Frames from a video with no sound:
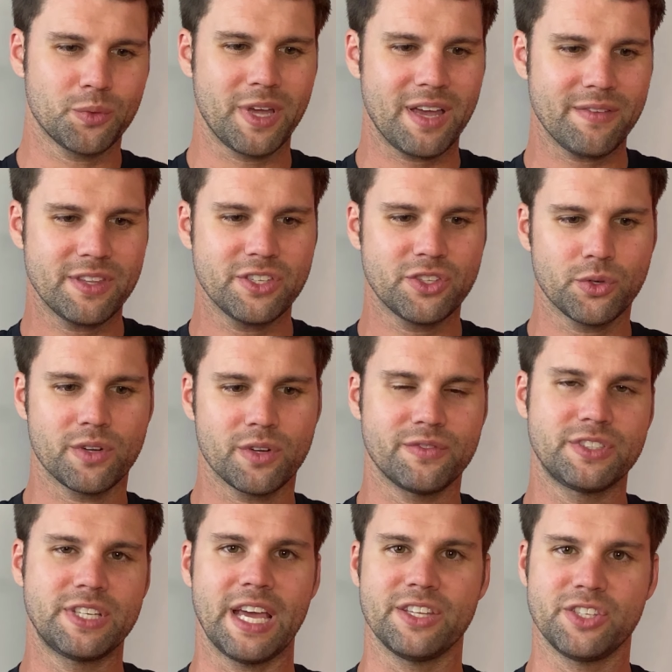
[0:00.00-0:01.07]
we have this sort
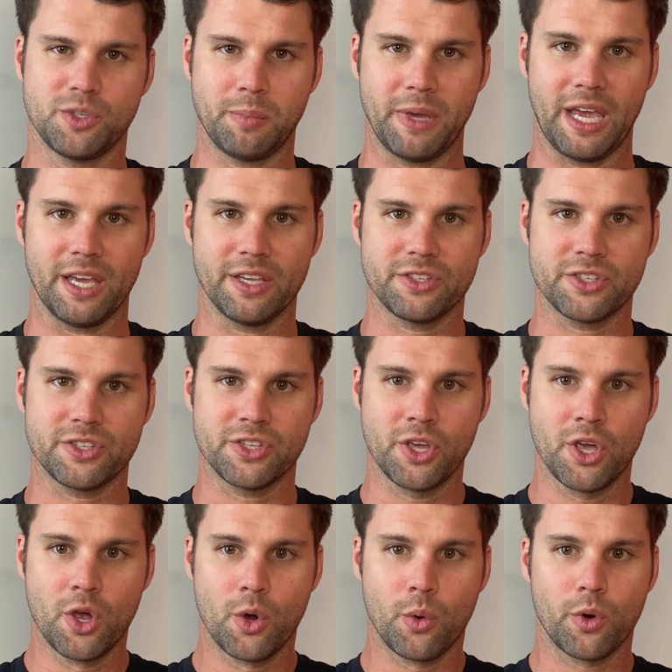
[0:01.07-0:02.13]
of dead space.
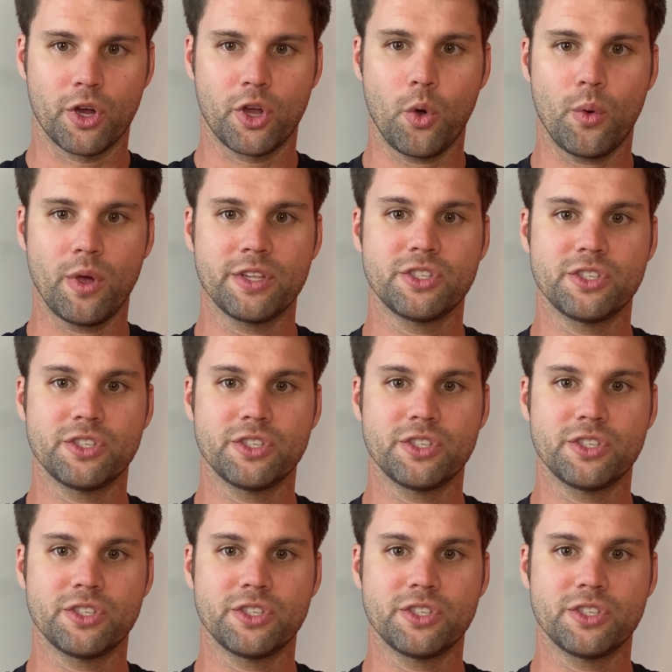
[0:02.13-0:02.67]
We're going